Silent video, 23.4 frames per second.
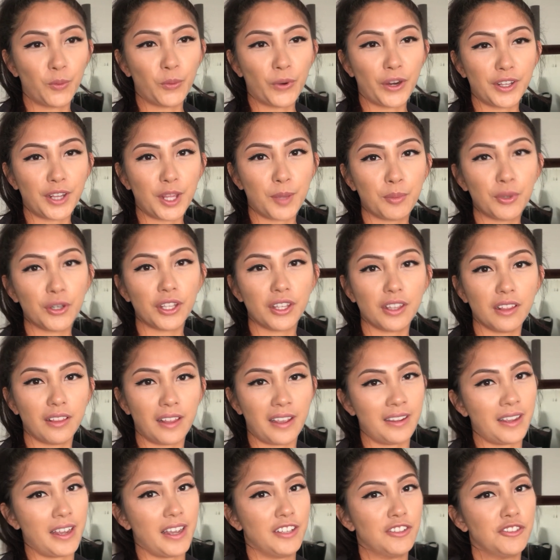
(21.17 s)
where they put
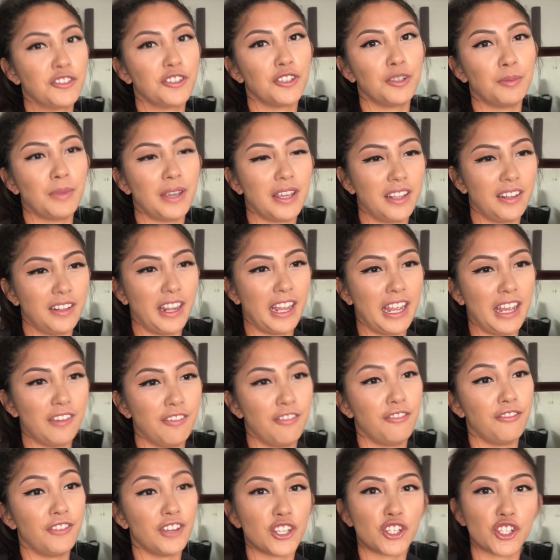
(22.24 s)
like ice cream in a
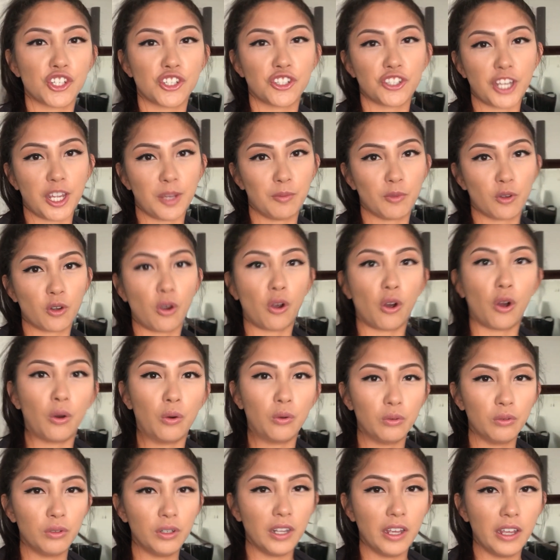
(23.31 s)
fish-shaped
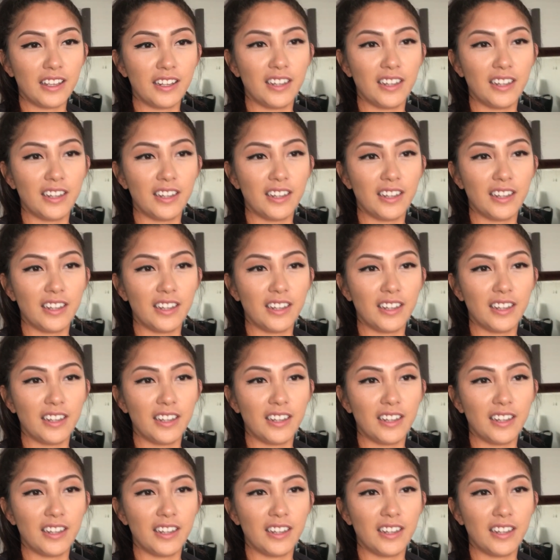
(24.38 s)
cone.